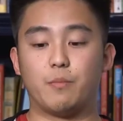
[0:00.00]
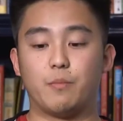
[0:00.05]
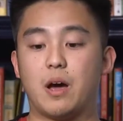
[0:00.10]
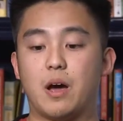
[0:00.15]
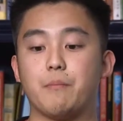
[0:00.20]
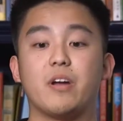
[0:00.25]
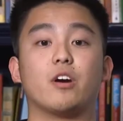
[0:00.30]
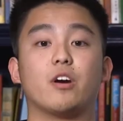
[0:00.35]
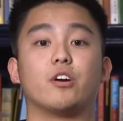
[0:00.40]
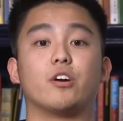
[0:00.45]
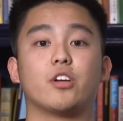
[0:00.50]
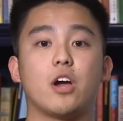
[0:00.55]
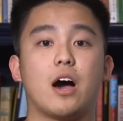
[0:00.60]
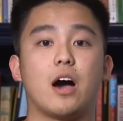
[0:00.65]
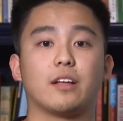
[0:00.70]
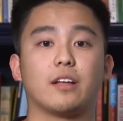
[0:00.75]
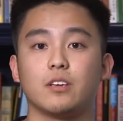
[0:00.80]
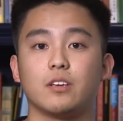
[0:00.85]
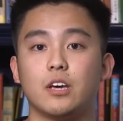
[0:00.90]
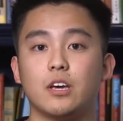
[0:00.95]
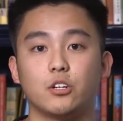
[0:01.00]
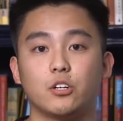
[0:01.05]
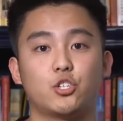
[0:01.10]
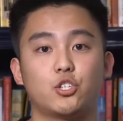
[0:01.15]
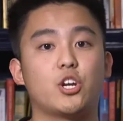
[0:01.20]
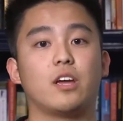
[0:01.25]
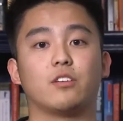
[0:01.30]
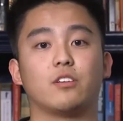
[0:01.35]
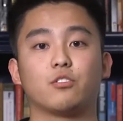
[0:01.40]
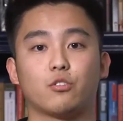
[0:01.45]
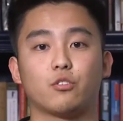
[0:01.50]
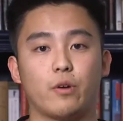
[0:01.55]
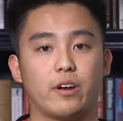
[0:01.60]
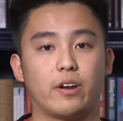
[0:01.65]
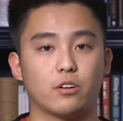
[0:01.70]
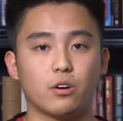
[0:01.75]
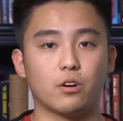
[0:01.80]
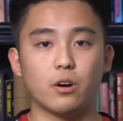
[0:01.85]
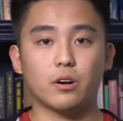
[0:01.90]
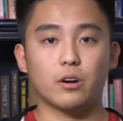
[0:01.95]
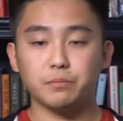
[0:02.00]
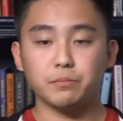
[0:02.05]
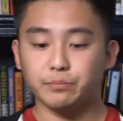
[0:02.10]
my Marriott Chase credit card,